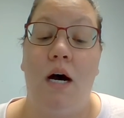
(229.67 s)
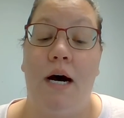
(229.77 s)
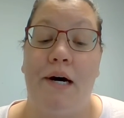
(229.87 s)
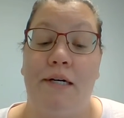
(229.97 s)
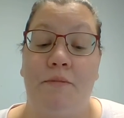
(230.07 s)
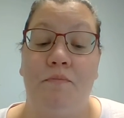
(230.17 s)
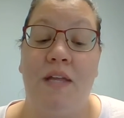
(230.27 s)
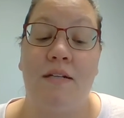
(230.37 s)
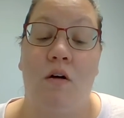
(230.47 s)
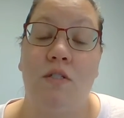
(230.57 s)

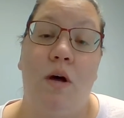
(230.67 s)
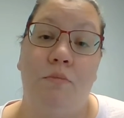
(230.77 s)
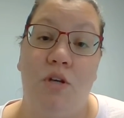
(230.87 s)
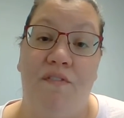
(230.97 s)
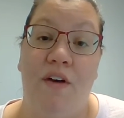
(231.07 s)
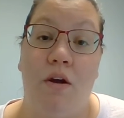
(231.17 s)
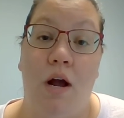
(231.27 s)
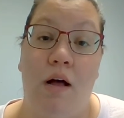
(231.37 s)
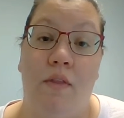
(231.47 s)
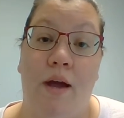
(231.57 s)
That also helps you figure
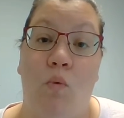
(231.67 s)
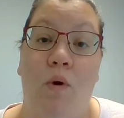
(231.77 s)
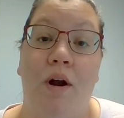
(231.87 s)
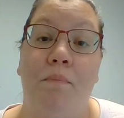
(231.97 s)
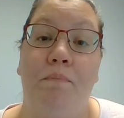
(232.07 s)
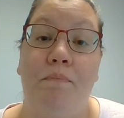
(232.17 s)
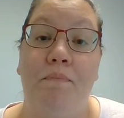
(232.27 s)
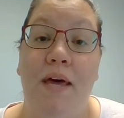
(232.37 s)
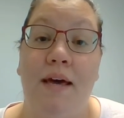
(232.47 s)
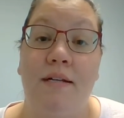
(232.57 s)
out like what are
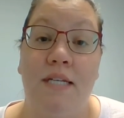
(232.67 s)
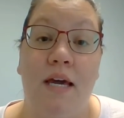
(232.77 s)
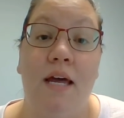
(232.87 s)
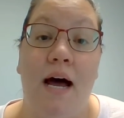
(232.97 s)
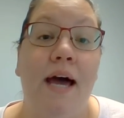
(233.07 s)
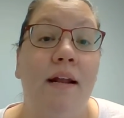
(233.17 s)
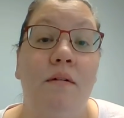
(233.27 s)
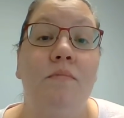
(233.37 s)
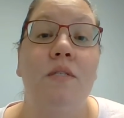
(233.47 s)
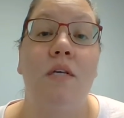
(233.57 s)
big ticket
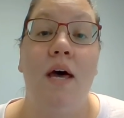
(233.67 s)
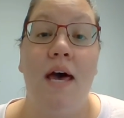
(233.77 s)
items